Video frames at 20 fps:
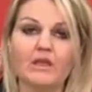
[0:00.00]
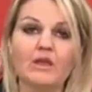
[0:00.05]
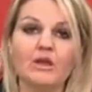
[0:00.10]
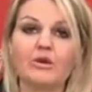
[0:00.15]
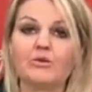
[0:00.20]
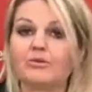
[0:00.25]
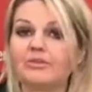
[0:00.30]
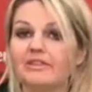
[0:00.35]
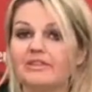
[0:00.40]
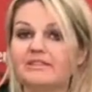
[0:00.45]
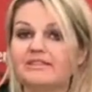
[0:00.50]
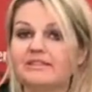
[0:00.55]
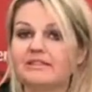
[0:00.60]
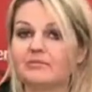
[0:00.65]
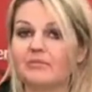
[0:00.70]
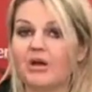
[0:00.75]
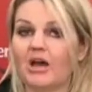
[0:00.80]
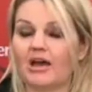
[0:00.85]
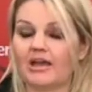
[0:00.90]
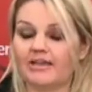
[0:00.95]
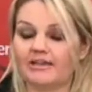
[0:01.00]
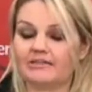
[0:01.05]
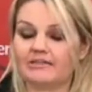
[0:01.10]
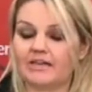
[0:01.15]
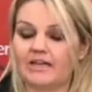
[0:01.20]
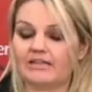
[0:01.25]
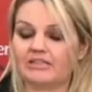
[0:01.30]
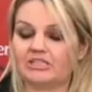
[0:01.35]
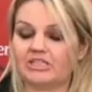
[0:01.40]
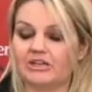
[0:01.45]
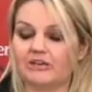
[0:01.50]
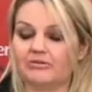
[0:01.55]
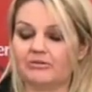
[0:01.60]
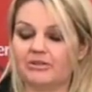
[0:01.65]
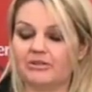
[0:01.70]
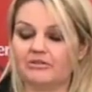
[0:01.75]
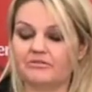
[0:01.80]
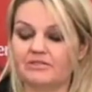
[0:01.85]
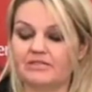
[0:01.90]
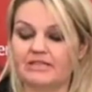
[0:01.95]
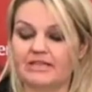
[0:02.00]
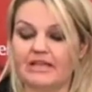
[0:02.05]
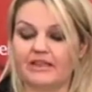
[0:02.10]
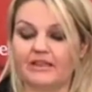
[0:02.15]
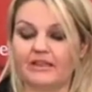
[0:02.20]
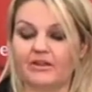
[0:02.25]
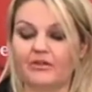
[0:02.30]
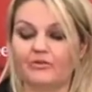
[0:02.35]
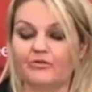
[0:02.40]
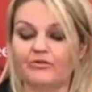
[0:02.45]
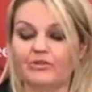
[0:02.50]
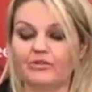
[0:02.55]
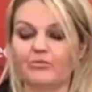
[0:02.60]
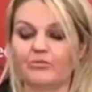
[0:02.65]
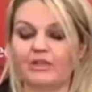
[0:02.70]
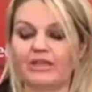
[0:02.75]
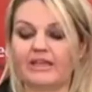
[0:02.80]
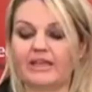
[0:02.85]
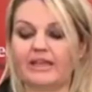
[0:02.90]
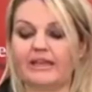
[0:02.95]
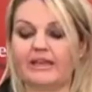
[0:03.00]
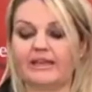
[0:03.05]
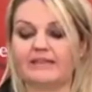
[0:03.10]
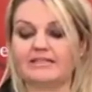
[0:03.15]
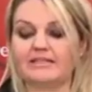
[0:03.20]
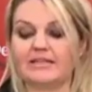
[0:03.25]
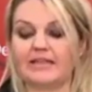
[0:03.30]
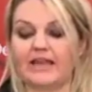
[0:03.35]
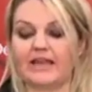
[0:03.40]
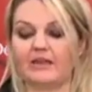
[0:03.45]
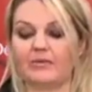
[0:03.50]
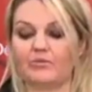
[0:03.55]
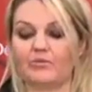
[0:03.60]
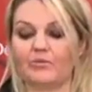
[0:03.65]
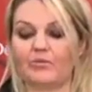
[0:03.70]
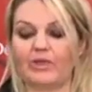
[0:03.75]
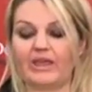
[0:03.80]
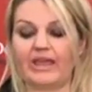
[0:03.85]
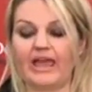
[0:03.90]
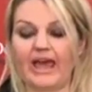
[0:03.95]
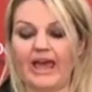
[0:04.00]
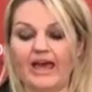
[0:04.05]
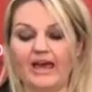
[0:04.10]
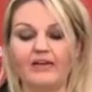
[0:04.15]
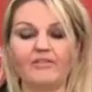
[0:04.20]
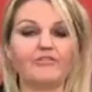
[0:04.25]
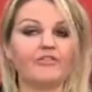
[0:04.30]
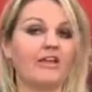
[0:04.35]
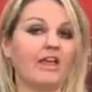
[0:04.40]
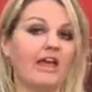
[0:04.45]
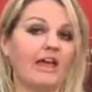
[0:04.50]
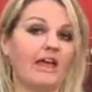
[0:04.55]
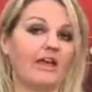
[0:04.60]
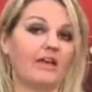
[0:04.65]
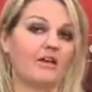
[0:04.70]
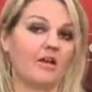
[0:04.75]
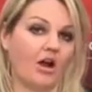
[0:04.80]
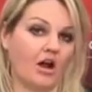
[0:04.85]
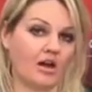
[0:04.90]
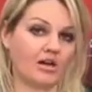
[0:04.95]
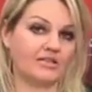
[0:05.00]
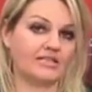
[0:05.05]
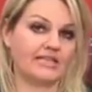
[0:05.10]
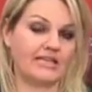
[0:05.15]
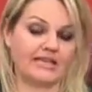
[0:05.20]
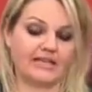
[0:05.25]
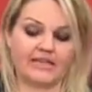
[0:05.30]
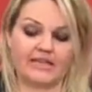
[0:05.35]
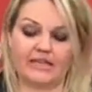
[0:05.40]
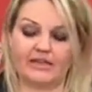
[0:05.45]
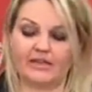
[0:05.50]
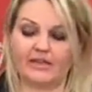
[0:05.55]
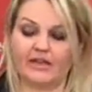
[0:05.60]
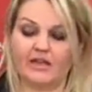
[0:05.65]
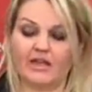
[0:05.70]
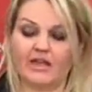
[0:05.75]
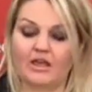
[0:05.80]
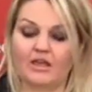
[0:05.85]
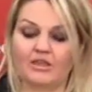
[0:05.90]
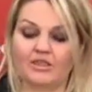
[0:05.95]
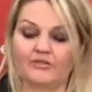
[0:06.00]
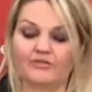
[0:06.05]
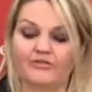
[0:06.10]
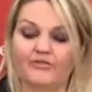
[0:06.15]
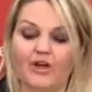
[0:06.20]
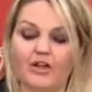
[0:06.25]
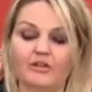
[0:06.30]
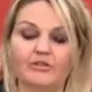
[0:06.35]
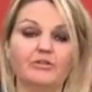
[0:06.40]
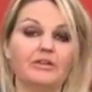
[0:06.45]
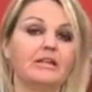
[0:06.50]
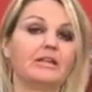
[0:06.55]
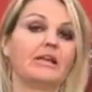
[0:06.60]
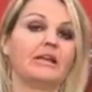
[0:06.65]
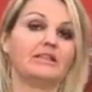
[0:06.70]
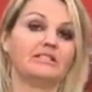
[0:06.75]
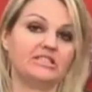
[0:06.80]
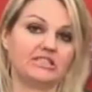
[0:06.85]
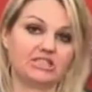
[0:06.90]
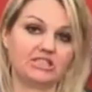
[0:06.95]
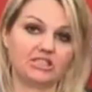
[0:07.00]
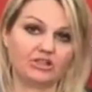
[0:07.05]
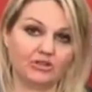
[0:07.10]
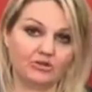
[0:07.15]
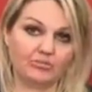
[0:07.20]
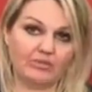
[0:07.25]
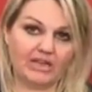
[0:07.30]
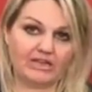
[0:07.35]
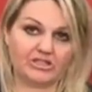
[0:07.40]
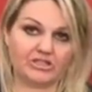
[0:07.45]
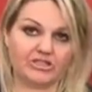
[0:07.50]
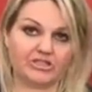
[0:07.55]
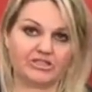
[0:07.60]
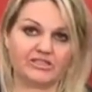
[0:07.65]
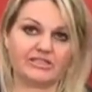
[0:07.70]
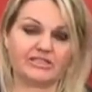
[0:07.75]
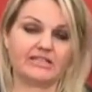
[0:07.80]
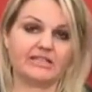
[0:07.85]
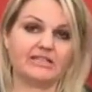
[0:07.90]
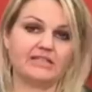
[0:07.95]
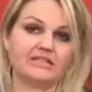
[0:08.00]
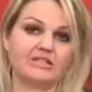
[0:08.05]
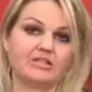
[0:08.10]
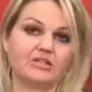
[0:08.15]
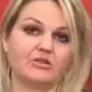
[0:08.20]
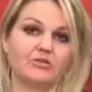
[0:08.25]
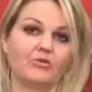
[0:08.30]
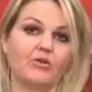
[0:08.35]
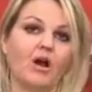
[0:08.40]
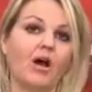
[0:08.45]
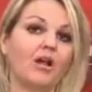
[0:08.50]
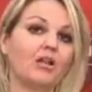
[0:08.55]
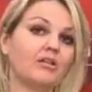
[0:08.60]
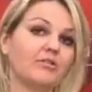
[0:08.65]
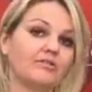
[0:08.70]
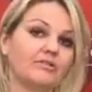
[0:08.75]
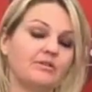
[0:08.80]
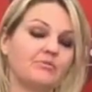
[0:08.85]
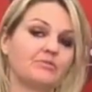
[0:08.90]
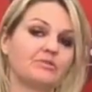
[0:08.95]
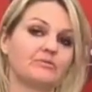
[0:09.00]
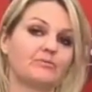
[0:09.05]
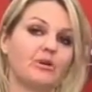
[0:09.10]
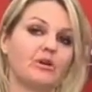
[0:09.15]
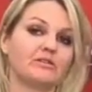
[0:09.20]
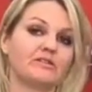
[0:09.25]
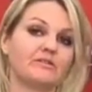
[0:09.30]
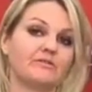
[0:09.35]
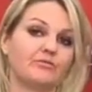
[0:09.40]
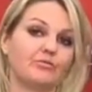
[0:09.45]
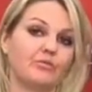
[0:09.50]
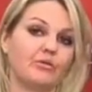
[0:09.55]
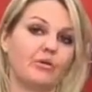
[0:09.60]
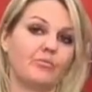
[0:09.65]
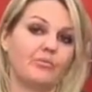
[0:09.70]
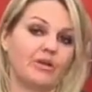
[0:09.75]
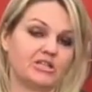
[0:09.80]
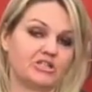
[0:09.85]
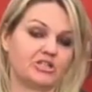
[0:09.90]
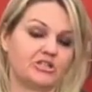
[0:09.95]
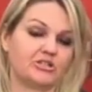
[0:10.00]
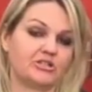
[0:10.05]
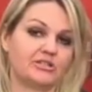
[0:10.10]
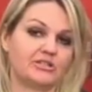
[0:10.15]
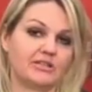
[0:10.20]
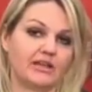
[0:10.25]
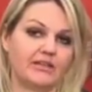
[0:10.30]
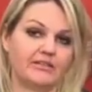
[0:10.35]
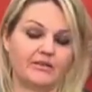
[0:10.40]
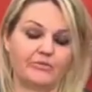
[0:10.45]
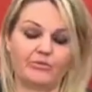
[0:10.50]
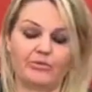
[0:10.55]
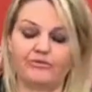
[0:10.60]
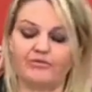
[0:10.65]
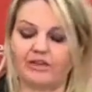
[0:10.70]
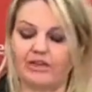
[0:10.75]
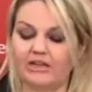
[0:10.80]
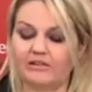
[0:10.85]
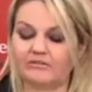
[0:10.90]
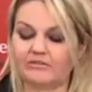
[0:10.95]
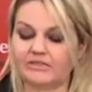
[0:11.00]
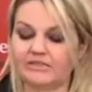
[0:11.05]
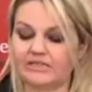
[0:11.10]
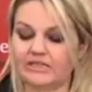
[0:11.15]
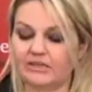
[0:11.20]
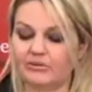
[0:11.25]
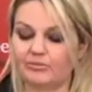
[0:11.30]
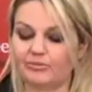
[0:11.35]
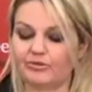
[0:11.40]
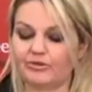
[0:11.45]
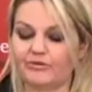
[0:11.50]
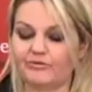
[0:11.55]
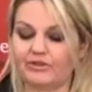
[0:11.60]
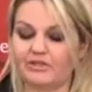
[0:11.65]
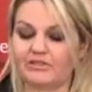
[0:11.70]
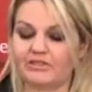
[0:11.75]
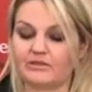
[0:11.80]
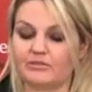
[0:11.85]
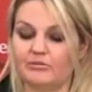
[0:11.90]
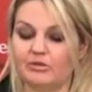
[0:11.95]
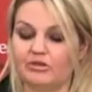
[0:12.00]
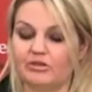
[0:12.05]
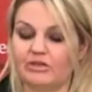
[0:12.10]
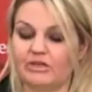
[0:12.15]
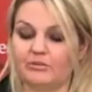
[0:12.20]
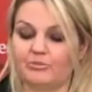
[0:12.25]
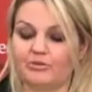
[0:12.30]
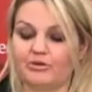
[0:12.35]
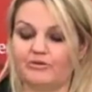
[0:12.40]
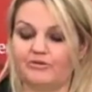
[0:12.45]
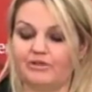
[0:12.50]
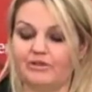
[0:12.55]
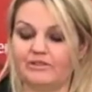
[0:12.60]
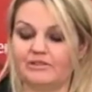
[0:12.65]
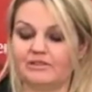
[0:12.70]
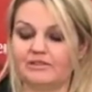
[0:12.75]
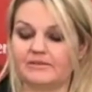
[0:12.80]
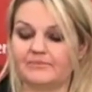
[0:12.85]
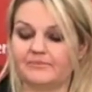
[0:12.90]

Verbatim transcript: With this in mind, I share with you today that over the weekend and today, we have and are taking the following additional measures into all of the responsive measures that we've announced in previous community briefings.